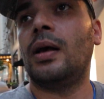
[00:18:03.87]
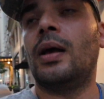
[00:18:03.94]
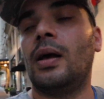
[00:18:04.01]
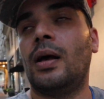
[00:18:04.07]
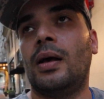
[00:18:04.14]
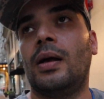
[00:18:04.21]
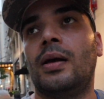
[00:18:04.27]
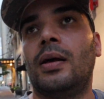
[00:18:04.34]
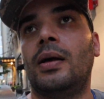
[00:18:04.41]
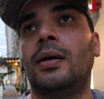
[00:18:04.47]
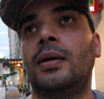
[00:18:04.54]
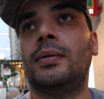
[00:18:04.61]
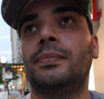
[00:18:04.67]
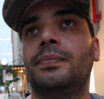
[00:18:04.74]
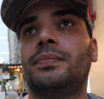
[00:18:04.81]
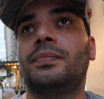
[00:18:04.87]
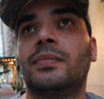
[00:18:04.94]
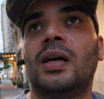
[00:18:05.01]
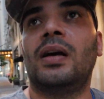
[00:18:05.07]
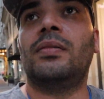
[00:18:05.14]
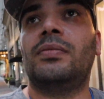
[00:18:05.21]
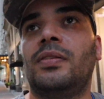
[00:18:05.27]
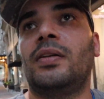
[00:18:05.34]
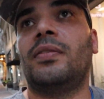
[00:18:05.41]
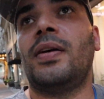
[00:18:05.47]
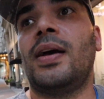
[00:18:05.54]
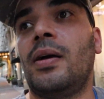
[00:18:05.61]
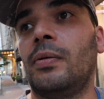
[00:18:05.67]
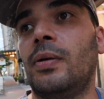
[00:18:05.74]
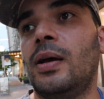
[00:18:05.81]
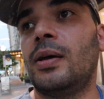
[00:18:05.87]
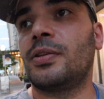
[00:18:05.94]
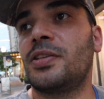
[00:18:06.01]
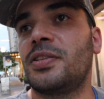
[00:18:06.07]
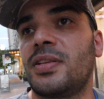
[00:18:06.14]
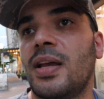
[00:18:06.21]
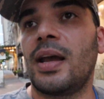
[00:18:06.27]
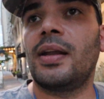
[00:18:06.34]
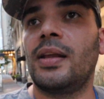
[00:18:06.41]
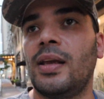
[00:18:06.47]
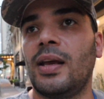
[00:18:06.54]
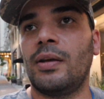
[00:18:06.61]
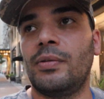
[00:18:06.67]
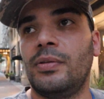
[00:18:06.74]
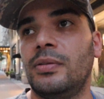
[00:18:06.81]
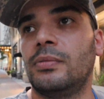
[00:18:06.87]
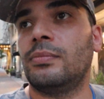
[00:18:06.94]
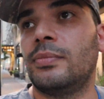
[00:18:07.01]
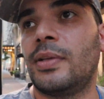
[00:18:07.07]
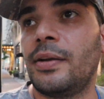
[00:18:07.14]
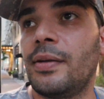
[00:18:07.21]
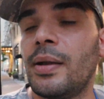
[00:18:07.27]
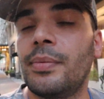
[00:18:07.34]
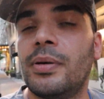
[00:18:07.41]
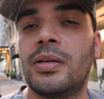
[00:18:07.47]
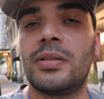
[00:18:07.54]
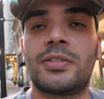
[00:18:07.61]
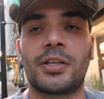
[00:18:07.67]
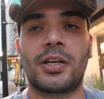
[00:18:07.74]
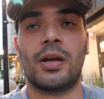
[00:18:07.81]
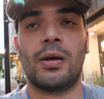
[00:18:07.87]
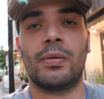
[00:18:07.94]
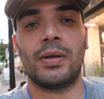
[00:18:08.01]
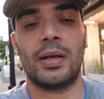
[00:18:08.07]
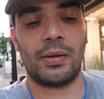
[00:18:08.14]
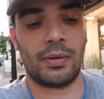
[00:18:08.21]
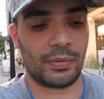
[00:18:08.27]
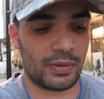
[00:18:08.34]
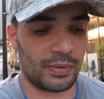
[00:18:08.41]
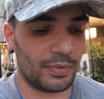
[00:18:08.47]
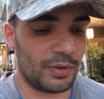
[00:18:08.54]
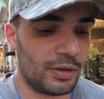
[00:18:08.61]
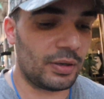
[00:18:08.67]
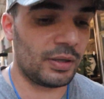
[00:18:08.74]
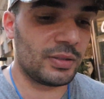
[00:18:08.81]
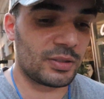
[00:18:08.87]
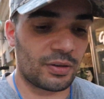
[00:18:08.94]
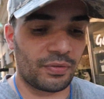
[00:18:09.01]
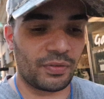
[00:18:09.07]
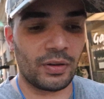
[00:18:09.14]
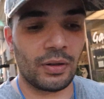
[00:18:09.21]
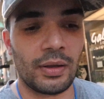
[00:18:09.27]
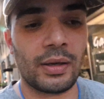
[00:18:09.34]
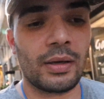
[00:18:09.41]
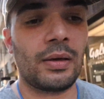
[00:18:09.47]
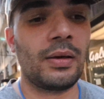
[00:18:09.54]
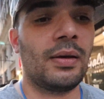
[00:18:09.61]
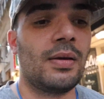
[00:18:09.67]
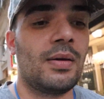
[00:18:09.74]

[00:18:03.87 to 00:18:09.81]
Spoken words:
of how society, how their neighborhoods are going, how communities are feeling.